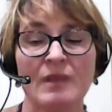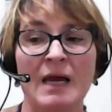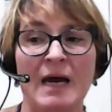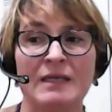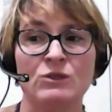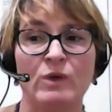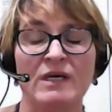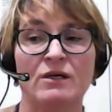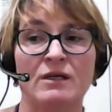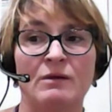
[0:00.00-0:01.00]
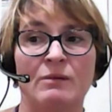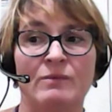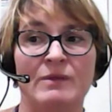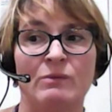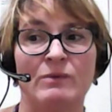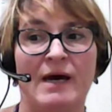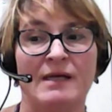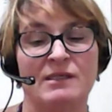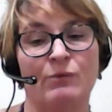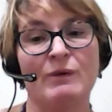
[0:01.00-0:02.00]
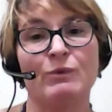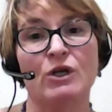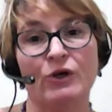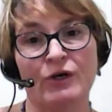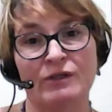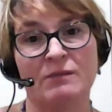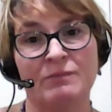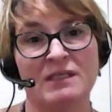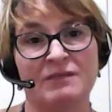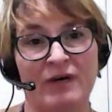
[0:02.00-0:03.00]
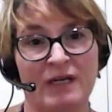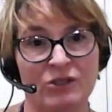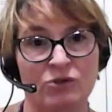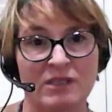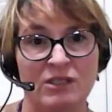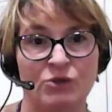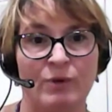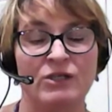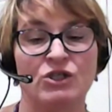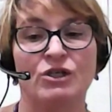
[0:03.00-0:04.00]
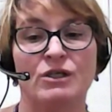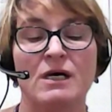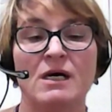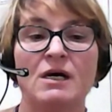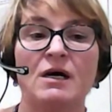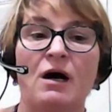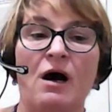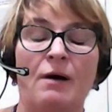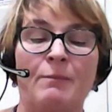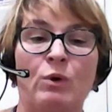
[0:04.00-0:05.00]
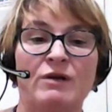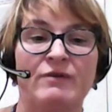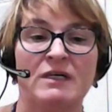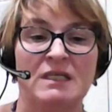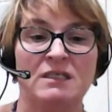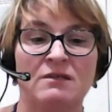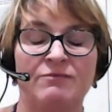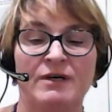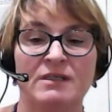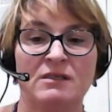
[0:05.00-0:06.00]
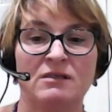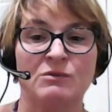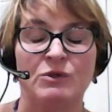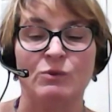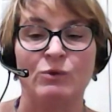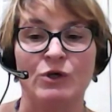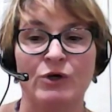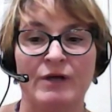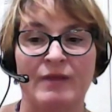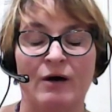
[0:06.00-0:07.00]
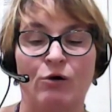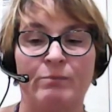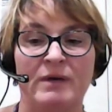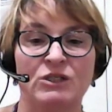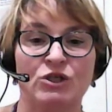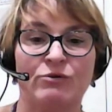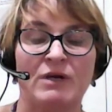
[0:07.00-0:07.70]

Right. And we can, so we would look at somebody's financial situation. One of our debt advisors would look at their whole picture